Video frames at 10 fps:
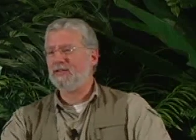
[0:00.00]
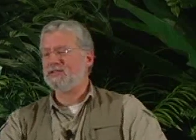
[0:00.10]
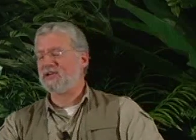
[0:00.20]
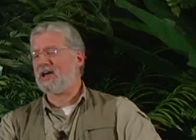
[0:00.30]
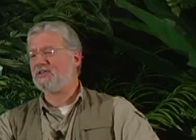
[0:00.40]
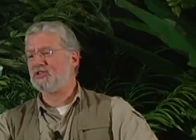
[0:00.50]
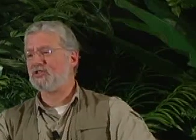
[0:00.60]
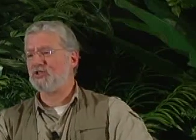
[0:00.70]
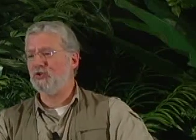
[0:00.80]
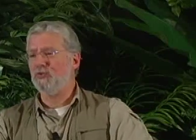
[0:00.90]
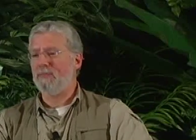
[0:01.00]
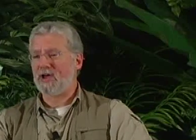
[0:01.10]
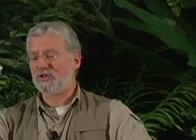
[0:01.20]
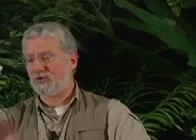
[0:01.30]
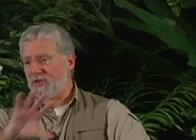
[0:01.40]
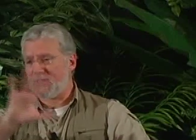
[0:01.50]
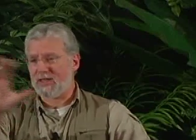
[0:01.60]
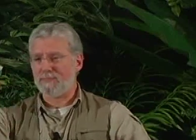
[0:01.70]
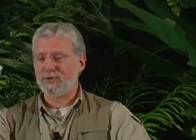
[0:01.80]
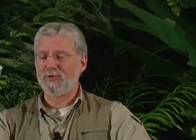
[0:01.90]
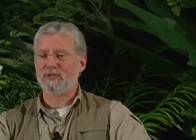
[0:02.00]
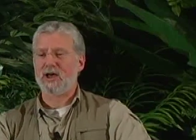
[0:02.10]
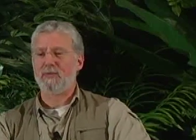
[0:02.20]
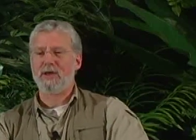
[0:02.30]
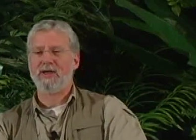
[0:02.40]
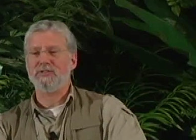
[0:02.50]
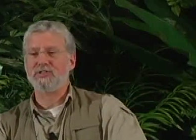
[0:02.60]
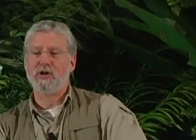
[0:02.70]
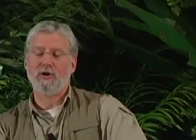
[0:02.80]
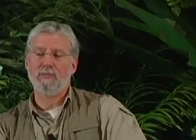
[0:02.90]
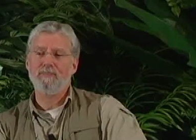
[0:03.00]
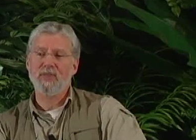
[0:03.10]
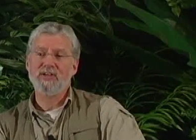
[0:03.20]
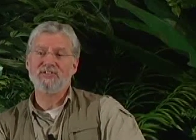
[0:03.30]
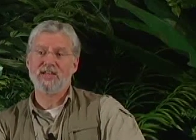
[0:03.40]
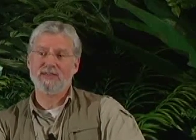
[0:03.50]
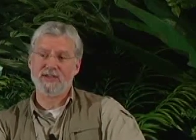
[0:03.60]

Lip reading: scientists who measured the Piltdown man's skull said